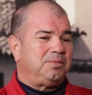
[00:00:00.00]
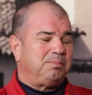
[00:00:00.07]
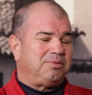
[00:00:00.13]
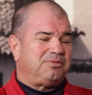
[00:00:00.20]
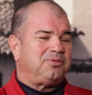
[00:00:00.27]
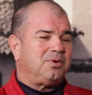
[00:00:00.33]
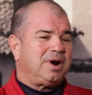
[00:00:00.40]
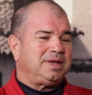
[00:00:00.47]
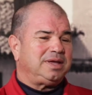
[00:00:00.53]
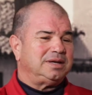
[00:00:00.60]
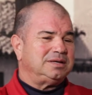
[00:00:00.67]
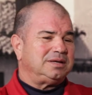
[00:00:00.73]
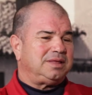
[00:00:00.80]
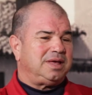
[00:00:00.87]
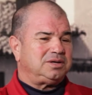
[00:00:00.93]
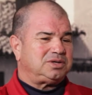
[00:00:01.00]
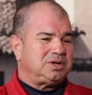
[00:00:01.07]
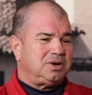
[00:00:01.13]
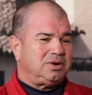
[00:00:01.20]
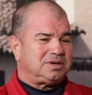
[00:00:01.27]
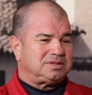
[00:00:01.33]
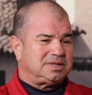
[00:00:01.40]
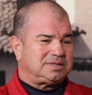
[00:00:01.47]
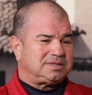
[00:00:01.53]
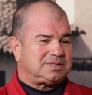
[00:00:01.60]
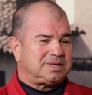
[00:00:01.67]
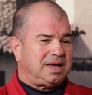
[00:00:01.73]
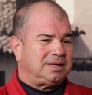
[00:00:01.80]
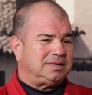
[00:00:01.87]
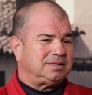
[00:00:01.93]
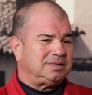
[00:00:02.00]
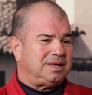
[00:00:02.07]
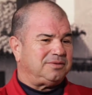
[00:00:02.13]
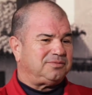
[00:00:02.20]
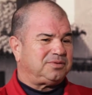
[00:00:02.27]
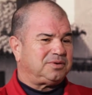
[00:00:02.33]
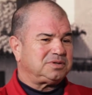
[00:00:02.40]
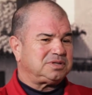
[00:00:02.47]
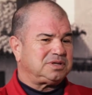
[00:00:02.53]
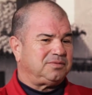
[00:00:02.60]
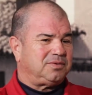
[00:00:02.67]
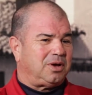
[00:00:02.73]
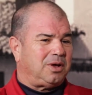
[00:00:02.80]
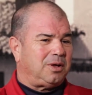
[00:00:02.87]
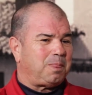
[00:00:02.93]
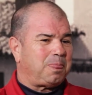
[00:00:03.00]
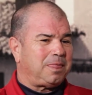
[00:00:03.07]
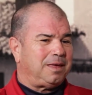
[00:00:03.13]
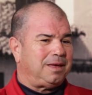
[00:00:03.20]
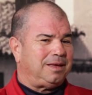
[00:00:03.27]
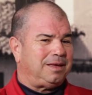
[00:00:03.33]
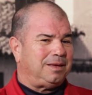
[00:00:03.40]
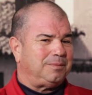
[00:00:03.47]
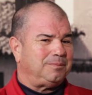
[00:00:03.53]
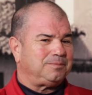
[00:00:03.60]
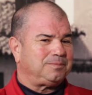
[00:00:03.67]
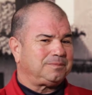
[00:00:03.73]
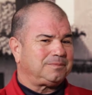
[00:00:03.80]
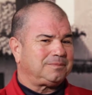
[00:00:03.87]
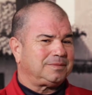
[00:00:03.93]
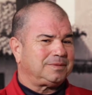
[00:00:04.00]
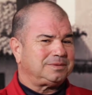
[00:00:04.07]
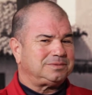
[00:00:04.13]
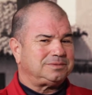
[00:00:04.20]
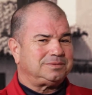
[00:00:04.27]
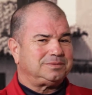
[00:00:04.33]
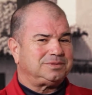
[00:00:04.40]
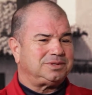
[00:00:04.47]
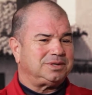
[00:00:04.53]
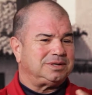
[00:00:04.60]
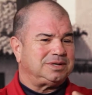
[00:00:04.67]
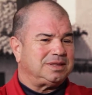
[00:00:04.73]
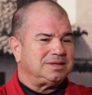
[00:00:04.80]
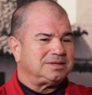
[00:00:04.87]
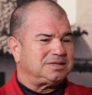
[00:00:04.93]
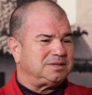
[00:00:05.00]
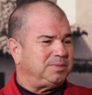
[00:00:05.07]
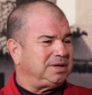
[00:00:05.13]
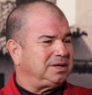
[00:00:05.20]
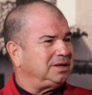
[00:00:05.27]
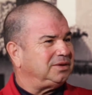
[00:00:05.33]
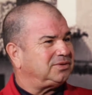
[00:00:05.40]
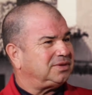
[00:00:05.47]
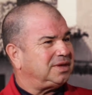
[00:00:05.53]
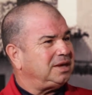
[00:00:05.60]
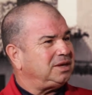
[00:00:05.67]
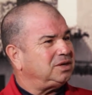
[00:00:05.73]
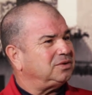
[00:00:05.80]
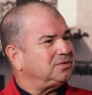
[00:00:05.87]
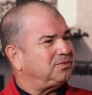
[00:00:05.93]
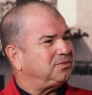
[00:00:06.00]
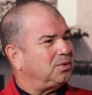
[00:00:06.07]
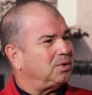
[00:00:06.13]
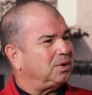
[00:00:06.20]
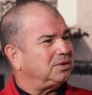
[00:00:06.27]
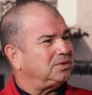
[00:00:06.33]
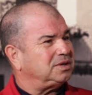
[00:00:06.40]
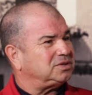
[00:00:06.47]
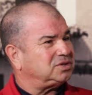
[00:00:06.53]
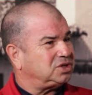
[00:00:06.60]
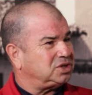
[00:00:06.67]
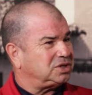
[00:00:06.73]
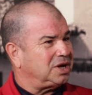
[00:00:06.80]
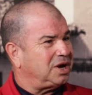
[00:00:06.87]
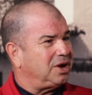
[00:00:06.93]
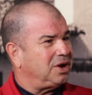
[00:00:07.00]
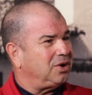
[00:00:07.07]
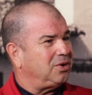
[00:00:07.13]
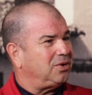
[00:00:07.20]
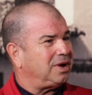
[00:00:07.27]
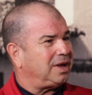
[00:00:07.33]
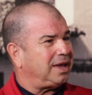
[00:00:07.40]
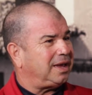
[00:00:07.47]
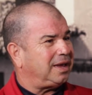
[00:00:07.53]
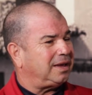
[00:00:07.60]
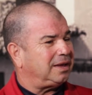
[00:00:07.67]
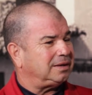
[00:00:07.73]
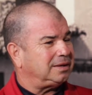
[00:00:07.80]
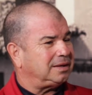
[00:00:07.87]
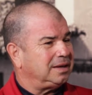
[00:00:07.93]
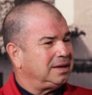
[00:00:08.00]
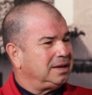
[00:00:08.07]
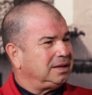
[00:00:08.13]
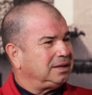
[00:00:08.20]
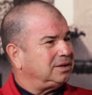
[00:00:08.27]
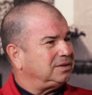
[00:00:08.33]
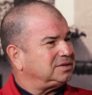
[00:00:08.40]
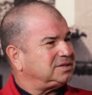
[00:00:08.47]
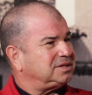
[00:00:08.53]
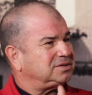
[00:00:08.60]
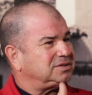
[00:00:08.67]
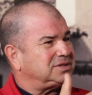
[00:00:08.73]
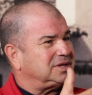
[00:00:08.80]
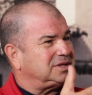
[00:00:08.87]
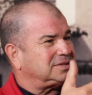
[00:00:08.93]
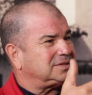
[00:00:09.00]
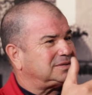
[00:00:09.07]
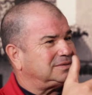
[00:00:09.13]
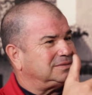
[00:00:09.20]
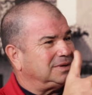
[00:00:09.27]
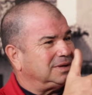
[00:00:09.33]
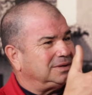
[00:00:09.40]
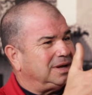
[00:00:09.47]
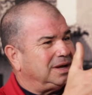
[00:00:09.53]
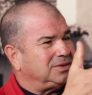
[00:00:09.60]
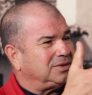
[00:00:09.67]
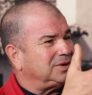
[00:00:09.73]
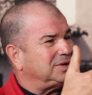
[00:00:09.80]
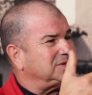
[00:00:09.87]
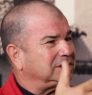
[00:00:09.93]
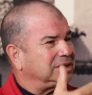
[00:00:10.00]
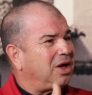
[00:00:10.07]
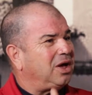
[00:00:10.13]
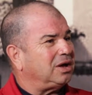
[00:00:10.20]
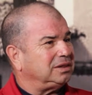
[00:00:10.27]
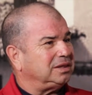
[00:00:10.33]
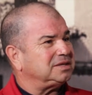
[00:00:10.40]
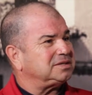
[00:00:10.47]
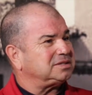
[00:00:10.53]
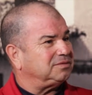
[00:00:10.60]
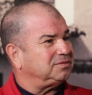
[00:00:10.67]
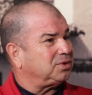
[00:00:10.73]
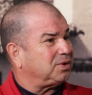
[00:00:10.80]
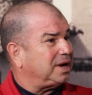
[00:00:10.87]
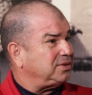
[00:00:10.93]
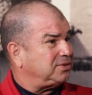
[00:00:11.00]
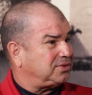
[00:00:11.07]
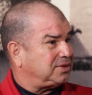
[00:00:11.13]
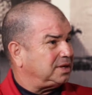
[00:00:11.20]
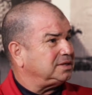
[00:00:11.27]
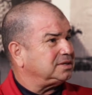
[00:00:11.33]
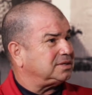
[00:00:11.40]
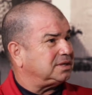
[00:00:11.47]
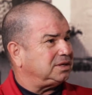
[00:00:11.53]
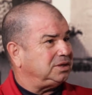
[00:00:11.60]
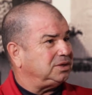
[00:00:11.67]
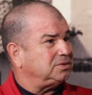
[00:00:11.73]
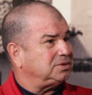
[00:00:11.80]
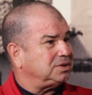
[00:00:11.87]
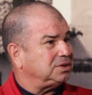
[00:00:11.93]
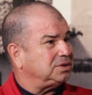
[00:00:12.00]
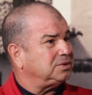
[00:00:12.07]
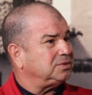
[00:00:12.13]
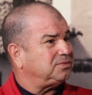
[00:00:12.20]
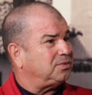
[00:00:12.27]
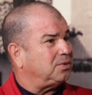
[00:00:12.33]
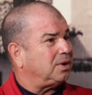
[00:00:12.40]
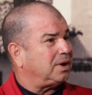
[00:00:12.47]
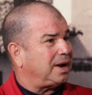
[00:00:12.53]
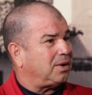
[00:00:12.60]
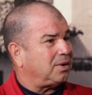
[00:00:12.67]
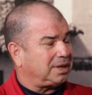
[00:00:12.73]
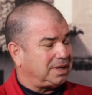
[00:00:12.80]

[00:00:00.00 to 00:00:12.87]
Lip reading: before I get into that, Joe, because it's tied into that, first of all, should have done this at the beginning. Thank you for this show. And this is just another in the long list of great things that you do for our